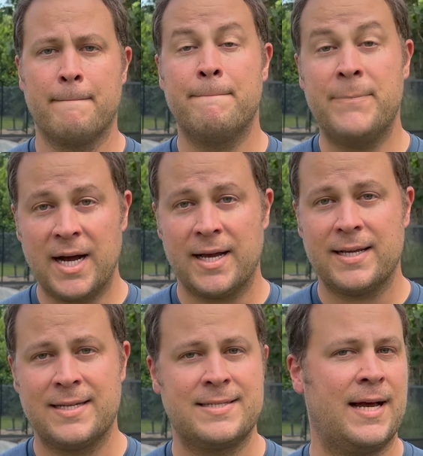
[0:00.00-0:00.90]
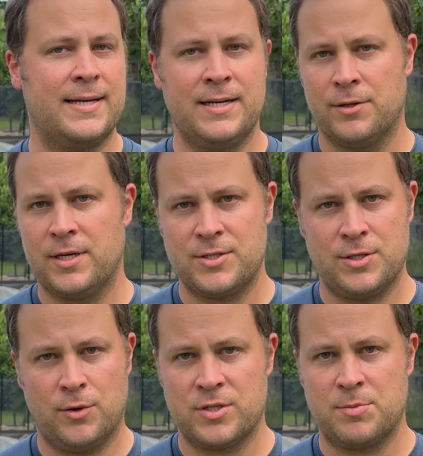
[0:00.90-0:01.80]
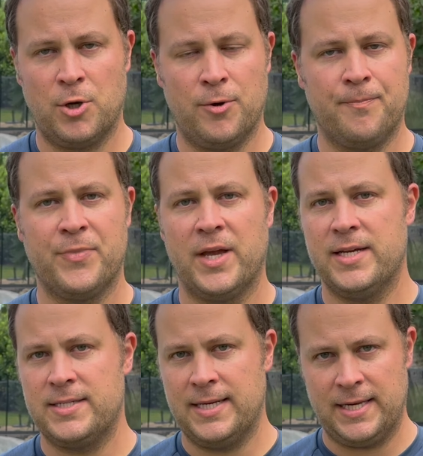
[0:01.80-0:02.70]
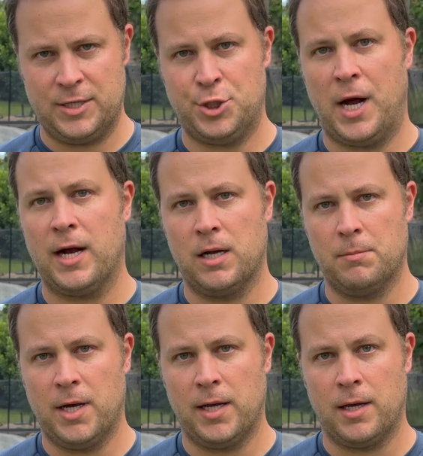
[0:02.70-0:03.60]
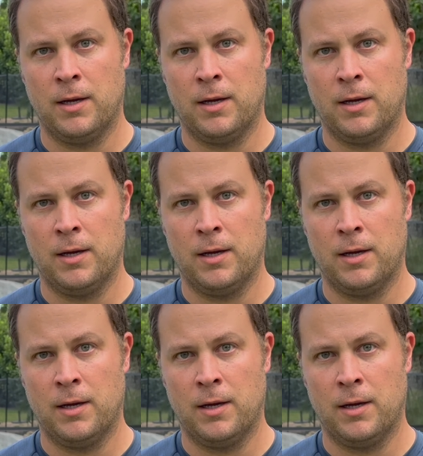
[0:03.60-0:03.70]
but it's not nearly as noticeable as in that shotgun mic,